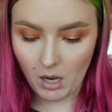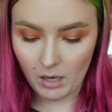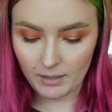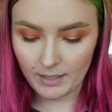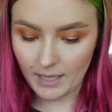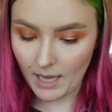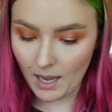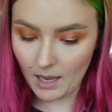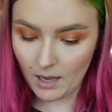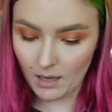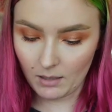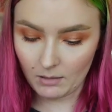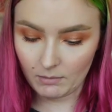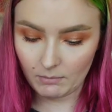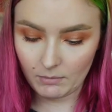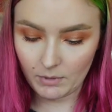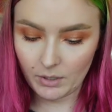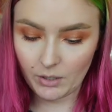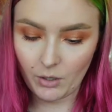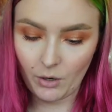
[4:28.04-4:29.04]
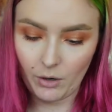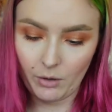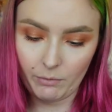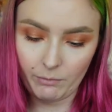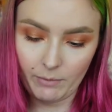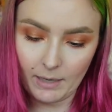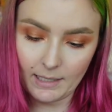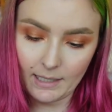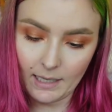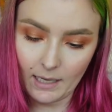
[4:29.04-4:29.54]
Yeah, so
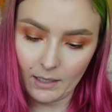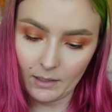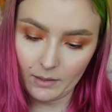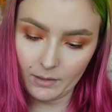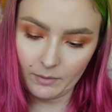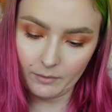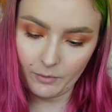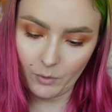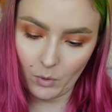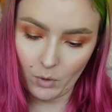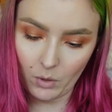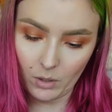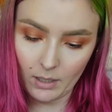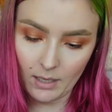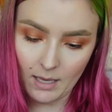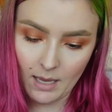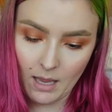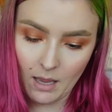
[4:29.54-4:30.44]
retails for